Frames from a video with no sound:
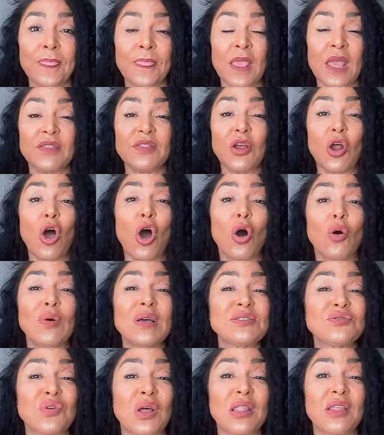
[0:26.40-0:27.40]
and they're
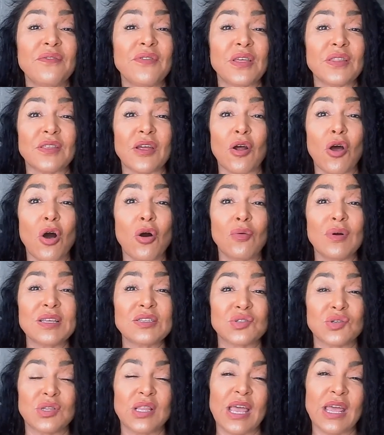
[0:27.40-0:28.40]
always relevant, they're
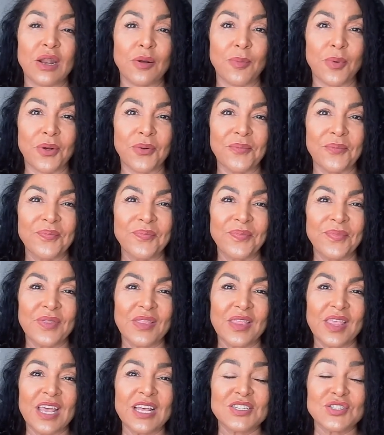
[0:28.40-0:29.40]
always relatable.
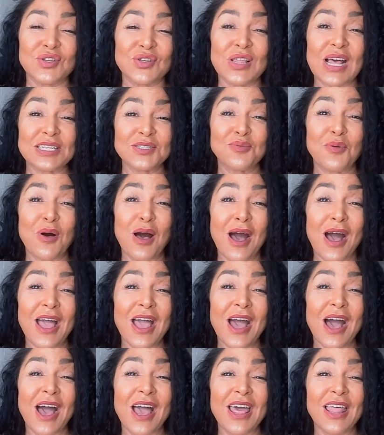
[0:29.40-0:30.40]
So that's
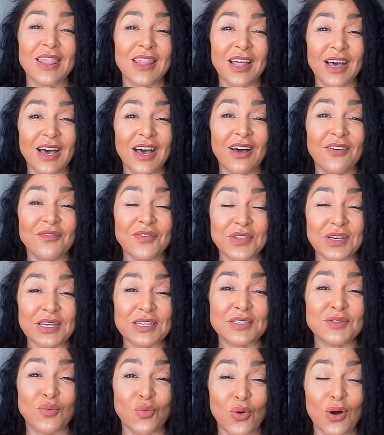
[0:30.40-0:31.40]
why I love
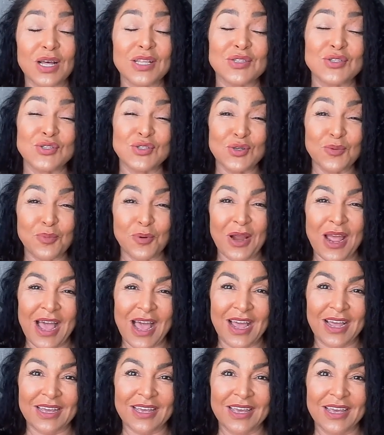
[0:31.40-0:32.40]
this one super
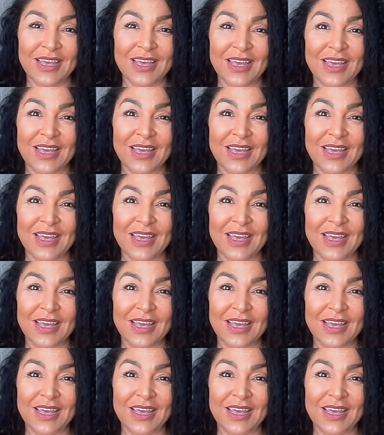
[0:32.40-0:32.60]
hack.